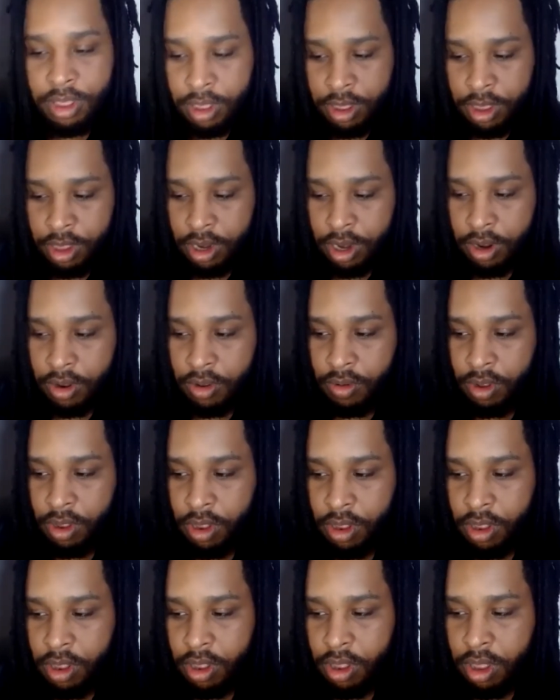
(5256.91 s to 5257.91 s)
You know,
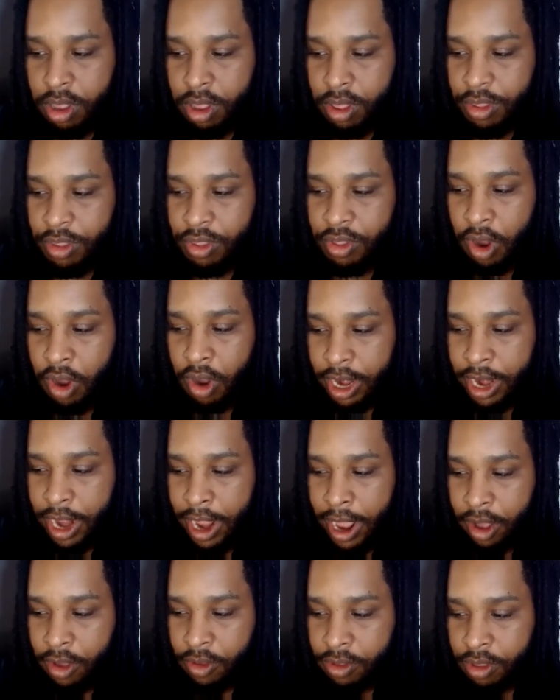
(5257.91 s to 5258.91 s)
started
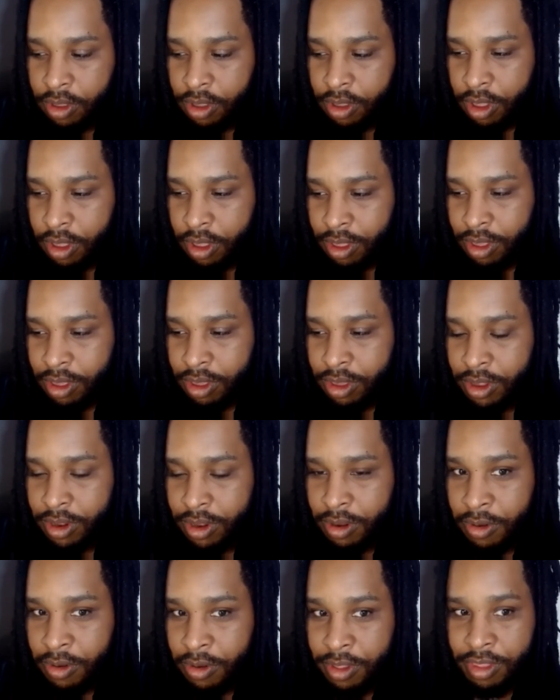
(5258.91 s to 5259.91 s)
out, you
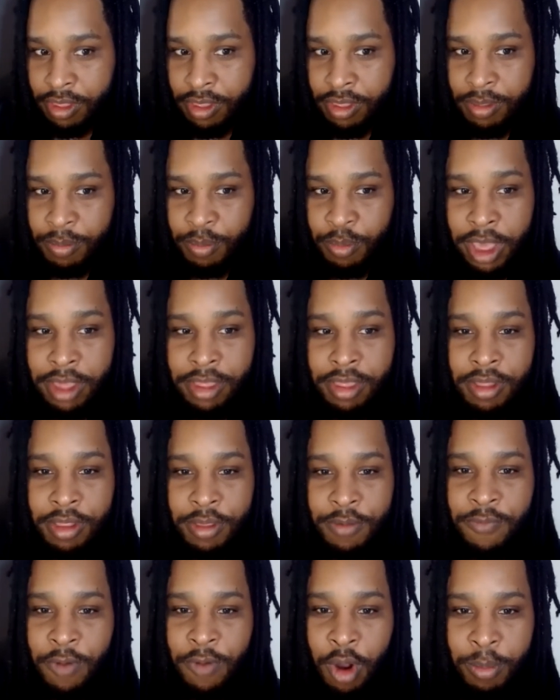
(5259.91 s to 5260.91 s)
know, as
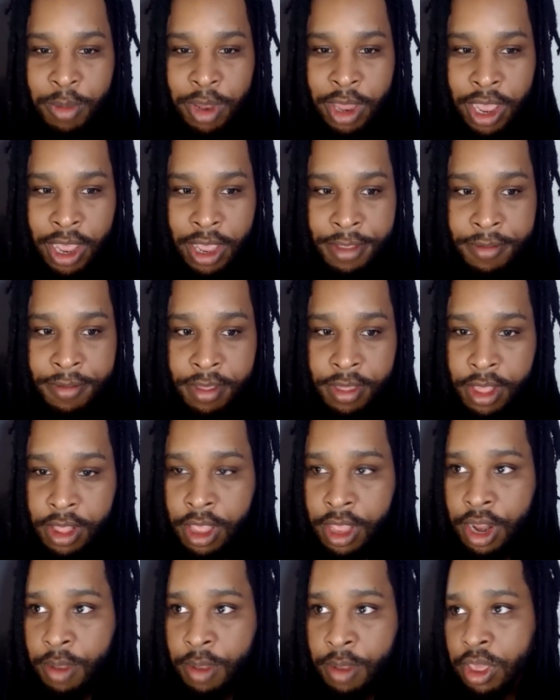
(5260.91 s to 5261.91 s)
basically farmland, and
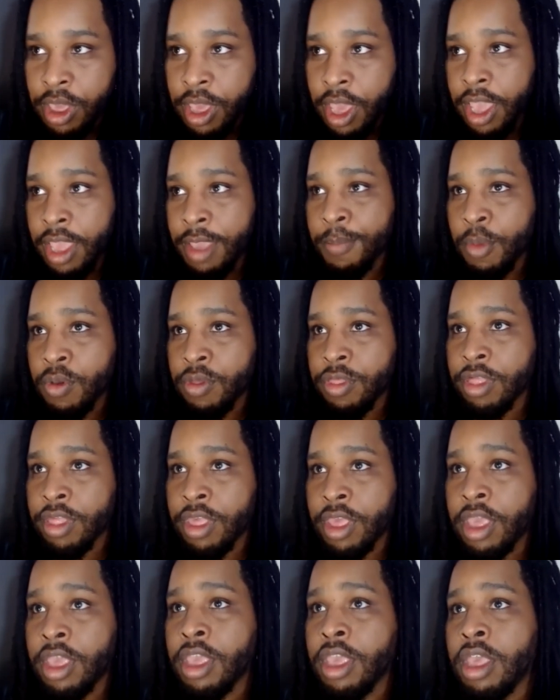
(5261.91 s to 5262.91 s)
then it became
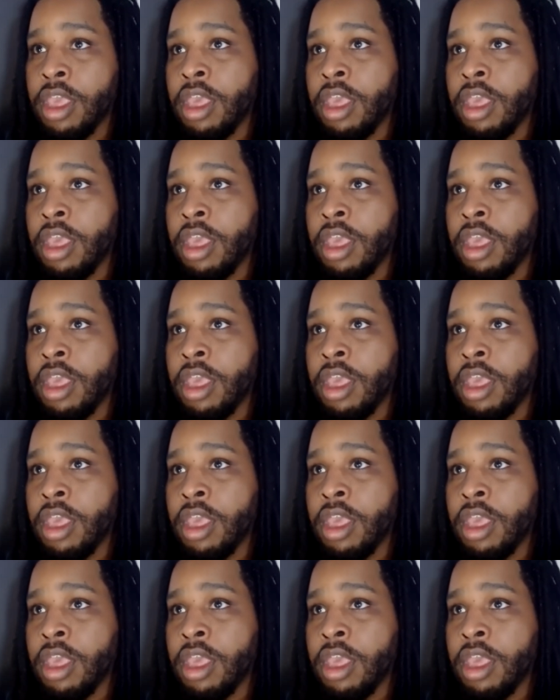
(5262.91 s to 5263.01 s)
mostly